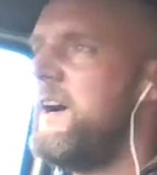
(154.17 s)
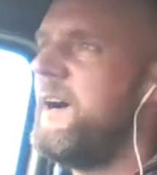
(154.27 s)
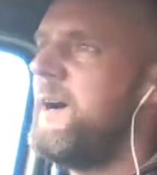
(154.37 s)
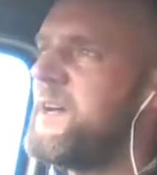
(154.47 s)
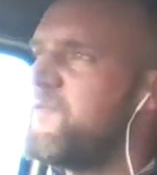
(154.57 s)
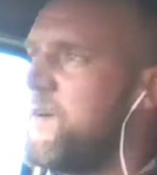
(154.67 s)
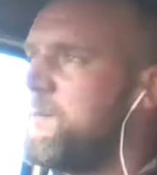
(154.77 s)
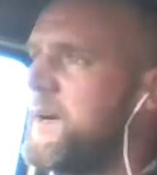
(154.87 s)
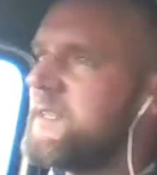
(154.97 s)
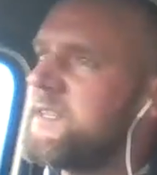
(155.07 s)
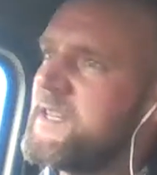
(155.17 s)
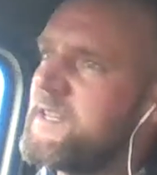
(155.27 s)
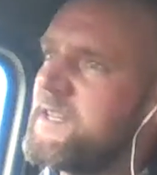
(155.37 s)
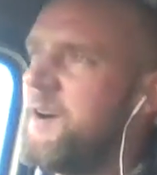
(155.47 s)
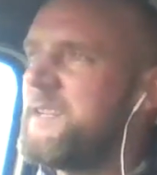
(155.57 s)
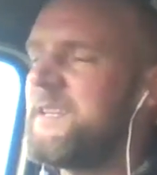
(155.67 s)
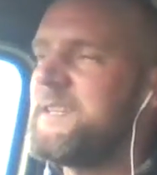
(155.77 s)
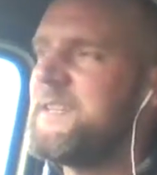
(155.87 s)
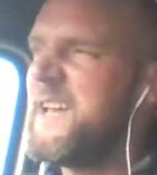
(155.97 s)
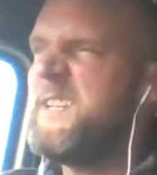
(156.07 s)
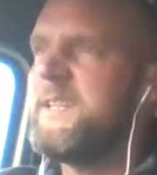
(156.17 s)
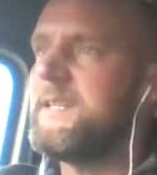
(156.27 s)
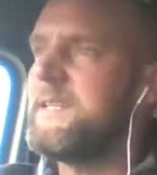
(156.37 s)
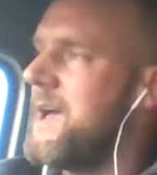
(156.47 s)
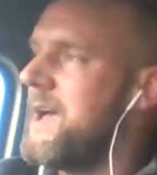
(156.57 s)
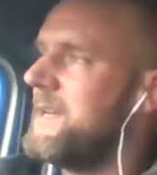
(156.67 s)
Best friend of mine says a lot. He says, at the end of the day,